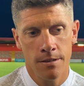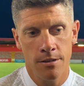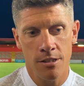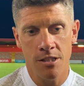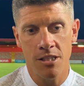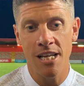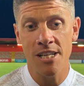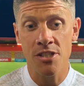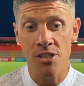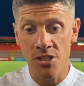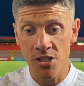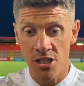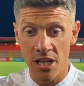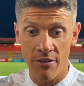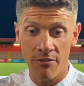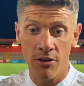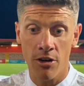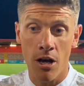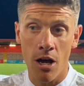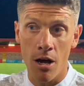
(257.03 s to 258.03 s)
the distance
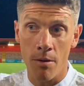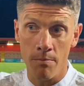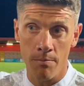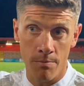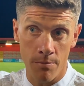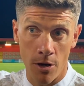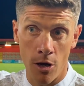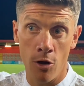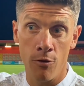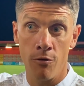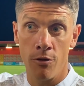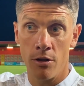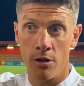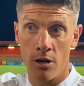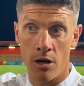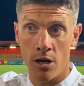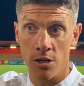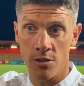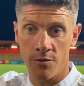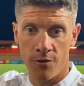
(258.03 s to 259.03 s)
they've come over the
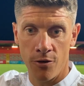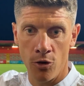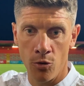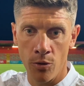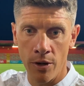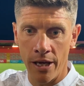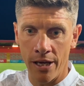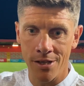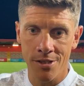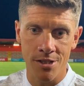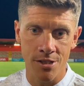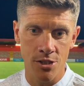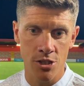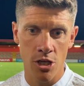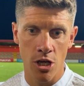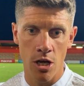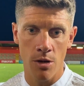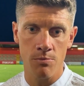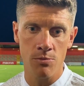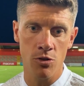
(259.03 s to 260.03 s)
last few weeks in
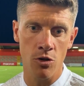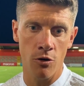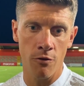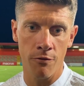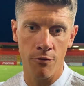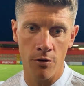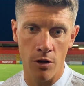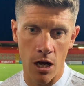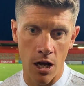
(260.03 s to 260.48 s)
terms of